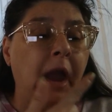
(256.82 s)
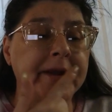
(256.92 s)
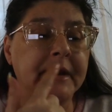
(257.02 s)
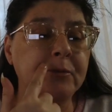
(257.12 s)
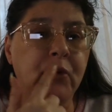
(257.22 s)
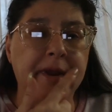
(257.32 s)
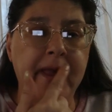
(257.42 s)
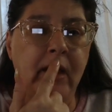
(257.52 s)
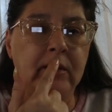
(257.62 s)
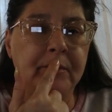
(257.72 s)
I didn't break
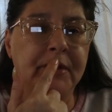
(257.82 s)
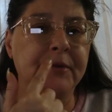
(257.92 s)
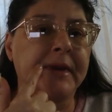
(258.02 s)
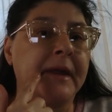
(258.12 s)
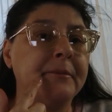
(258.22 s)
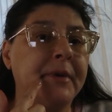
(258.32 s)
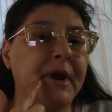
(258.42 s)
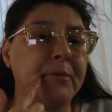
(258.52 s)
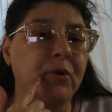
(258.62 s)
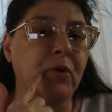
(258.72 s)
out up here again, but
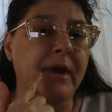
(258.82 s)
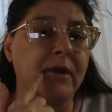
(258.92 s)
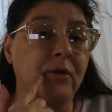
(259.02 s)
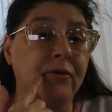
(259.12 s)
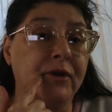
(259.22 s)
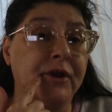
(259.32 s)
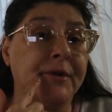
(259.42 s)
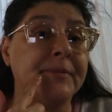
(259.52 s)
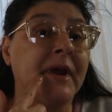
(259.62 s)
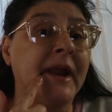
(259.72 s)
I broke out over
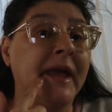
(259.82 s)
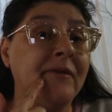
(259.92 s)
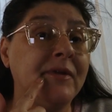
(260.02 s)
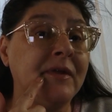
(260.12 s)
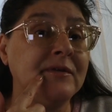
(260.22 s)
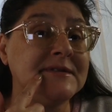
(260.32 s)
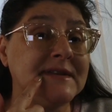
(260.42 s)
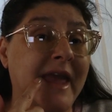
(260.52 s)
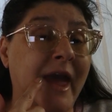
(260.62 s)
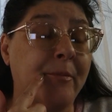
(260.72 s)
here. And I have a little
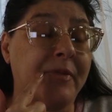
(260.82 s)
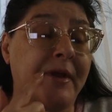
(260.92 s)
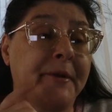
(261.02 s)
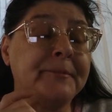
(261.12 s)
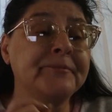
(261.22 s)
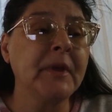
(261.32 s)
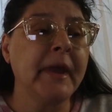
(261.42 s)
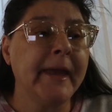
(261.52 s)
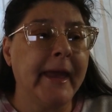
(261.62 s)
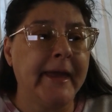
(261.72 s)
scab there.
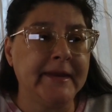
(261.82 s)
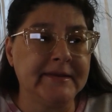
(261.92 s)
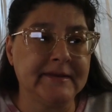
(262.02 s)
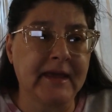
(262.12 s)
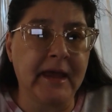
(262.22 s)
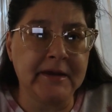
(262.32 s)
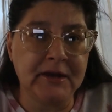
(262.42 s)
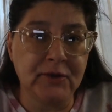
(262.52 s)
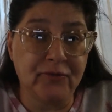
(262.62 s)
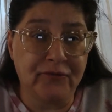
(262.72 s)
And it's kind
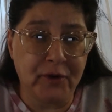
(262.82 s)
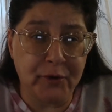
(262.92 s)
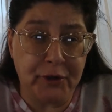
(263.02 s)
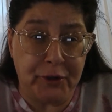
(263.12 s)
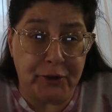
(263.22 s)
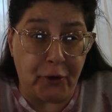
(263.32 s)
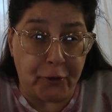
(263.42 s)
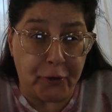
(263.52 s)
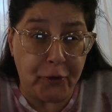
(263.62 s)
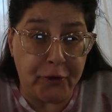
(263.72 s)
of very
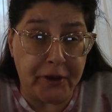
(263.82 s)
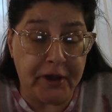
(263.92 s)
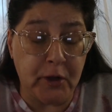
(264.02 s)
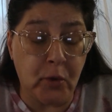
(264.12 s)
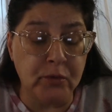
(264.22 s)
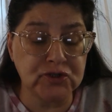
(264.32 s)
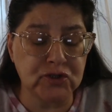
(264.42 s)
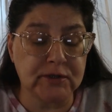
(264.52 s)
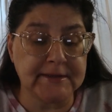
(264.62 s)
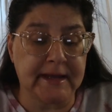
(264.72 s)
dark looking. It almost
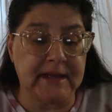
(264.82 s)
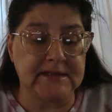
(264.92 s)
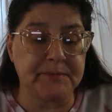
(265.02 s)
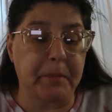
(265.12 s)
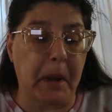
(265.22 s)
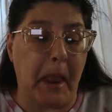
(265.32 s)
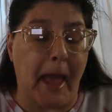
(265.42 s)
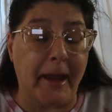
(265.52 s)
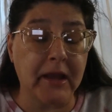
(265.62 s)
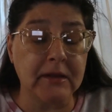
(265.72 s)
looks like it's
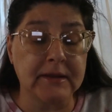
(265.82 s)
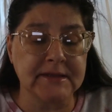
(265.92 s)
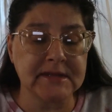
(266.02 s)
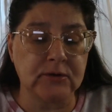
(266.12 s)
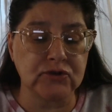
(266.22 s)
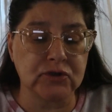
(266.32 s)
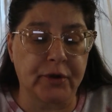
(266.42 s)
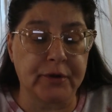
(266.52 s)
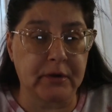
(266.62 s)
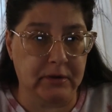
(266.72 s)
black. That's how
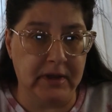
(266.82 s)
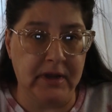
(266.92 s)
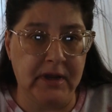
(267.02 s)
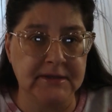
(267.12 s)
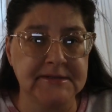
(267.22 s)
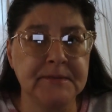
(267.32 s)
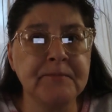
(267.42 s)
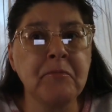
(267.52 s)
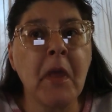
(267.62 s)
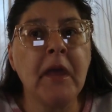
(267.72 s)
dark it is.
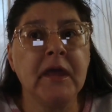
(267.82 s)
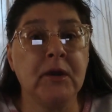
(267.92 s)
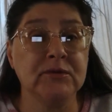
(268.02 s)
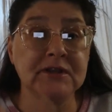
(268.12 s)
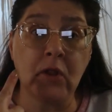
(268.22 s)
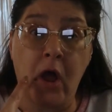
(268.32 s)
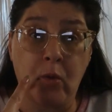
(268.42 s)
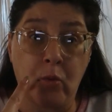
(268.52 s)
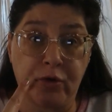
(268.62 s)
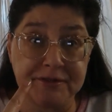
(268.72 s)
It was a
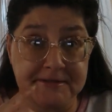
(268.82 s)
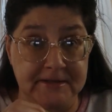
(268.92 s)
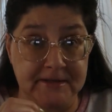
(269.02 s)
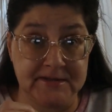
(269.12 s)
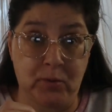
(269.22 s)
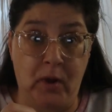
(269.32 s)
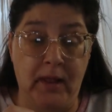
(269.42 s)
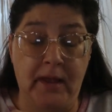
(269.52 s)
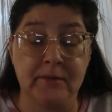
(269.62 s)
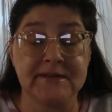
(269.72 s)
lot worse than this while
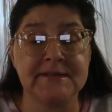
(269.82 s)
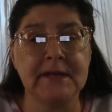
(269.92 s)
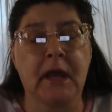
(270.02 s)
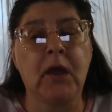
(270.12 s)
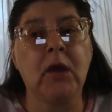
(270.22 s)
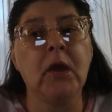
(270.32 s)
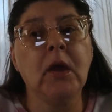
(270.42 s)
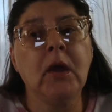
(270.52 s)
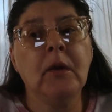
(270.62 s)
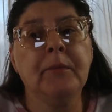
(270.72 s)
I was sick.
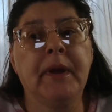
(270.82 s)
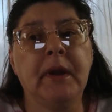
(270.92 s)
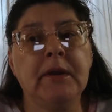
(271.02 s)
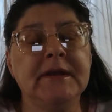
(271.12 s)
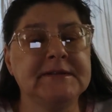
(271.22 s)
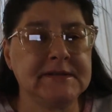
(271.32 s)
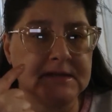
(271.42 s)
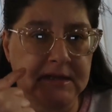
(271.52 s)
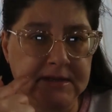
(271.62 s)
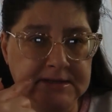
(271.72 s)
But it's
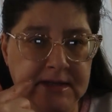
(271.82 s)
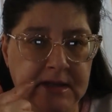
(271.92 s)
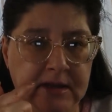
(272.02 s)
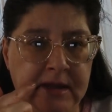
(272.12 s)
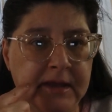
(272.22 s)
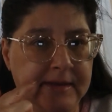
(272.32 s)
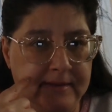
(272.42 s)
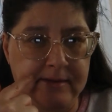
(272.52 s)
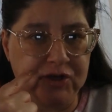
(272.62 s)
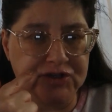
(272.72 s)
it's healing. It's
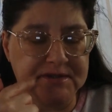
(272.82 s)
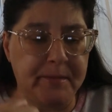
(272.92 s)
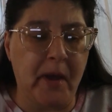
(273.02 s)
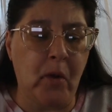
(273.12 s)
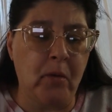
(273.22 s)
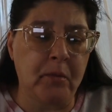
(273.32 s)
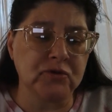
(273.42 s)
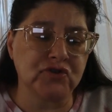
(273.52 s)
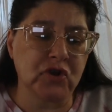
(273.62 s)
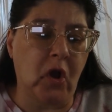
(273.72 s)
just about
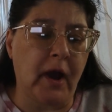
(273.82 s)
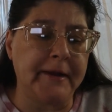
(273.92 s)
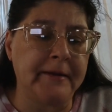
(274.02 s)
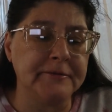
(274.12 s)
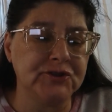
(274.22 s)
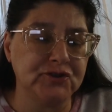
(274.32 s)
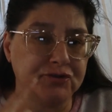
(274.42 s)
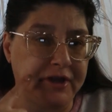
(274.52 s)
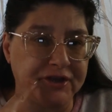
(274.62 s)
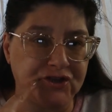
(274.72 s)
almost gone.
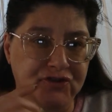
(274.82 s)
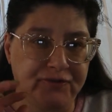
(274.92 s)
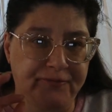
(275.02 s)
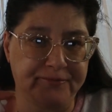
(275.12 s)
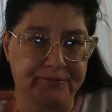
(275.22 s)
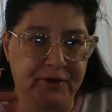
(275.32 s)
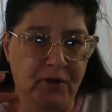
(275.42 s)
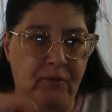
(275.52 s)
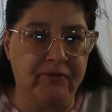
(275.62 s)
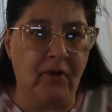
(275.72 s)
That should, you
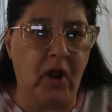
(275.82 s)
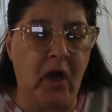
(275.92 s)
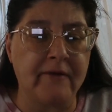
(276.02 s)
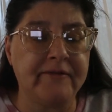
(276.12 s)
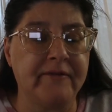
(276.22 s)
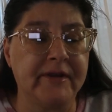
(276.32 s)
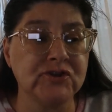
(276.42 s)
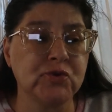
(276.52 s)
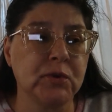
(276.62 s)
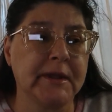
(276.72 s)
know, fall off
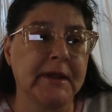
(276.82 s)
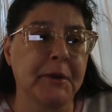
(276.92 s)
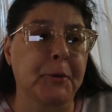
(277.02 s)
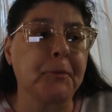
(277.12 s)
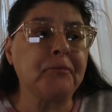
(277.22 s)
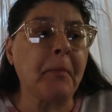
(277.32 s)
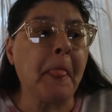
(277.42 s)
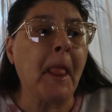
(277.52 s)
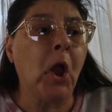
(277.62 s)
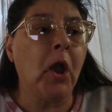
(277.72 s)
eventually here.
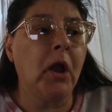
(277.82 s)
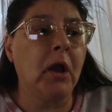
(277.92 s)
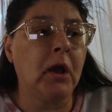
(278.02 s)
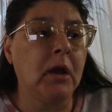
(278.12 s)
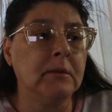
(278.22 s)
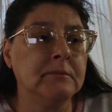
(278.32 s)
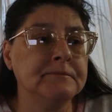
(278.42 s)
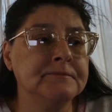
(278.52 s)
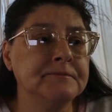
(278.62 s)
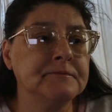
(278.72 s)

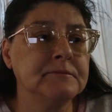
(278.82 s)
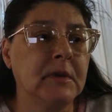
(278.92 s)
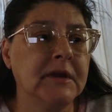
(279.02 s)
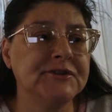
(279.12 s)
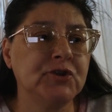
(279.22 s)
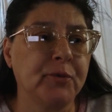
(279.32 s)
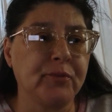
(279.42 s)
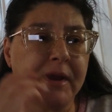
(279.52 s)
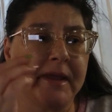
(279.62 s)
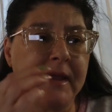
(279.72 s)
Um, I start
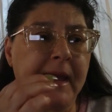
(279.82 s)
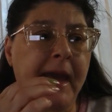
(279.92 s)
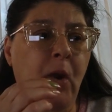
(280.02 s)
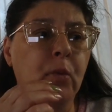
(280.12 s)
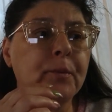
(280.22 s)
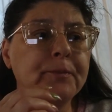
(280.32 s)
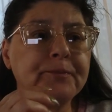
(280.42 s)
breaking out.